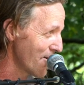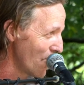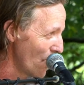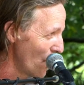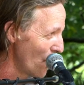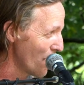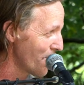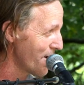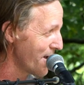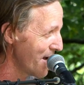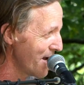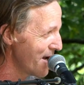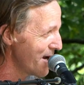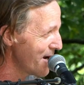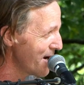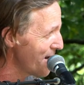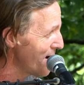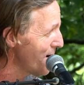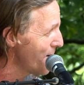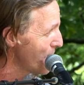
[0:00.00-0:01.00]
no
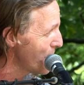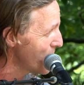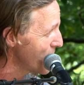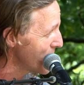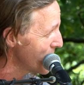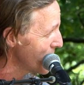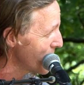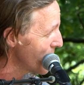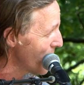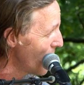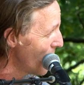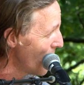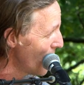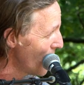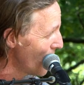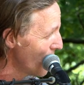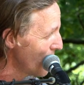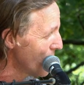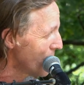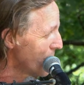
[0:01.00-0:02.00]
get up and go.